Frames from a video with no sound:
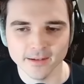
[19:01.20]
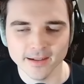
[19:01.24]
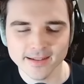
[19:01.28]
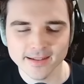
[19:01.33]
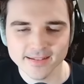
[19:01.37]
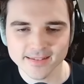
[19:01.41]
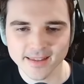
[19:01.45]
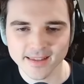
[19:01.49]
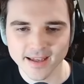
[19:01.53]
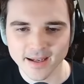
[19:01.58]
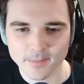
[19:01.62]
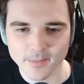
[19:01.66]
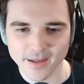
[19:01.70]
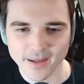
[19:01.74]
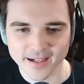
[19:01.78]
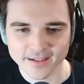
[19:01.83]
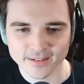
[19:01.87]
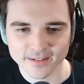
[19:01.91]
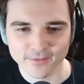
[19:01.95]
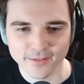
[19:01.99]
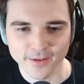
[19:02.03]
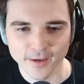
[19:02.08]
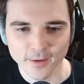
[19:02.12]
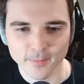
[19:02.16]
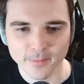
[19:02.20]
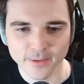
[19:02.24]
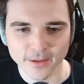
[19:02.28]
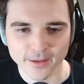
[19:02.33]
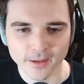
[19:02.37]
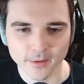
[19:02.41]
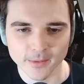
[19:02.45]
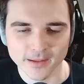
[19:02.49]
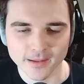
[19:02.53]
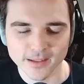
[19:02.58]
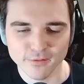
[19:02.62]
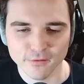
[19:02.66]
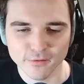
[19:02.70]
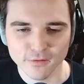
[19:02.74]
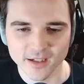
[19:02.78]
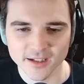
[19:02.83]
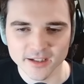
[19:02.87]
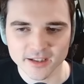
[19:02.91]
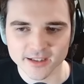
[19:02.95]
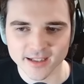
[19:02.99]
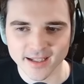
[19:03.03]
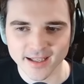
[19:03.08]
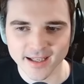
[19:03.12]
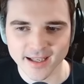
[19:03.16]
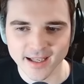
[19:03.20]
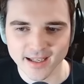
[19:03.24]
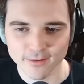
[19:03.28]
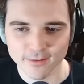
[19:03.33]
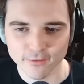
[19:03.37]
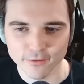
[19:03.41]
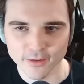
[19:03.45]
is that max VR player. We did finish ahead of